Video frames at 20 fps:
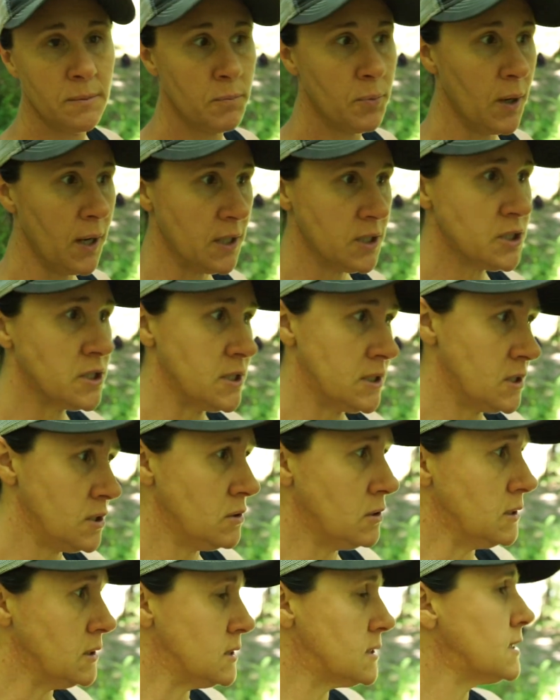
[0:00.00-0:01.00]
brushed, as
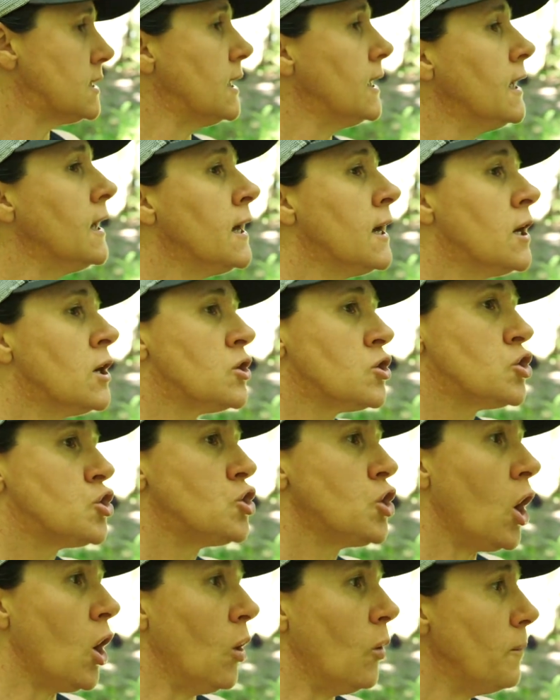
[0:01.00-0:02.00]
you can see.
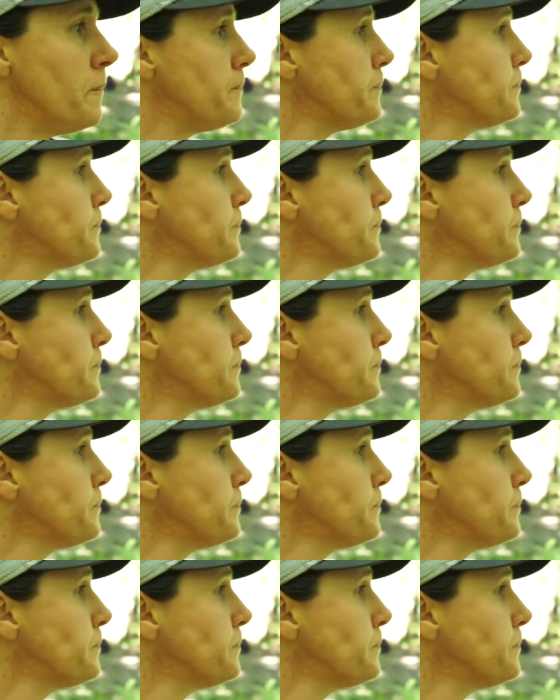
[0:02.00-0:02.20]
So,